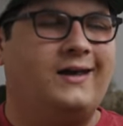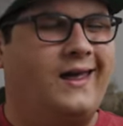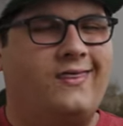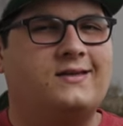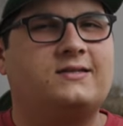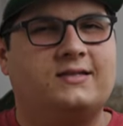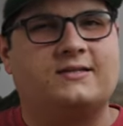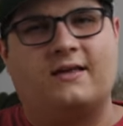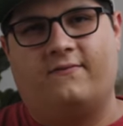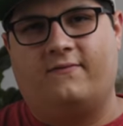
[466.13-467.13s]
And this
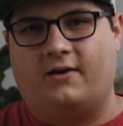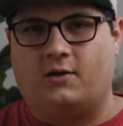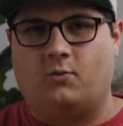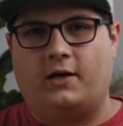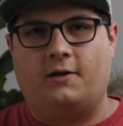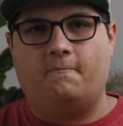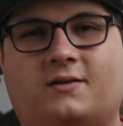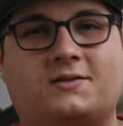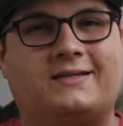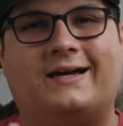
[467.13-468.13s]
does that very well.
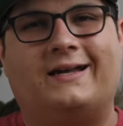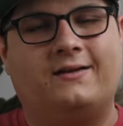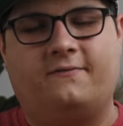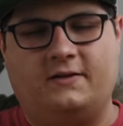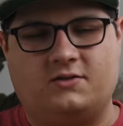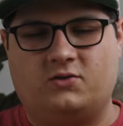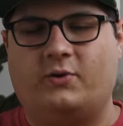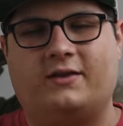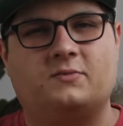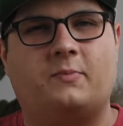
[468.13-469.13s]
There's a ton of features
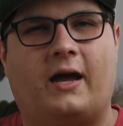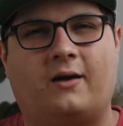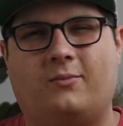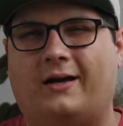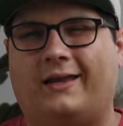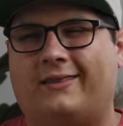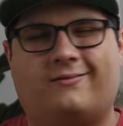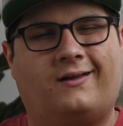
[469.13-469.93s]
with this bag, but I,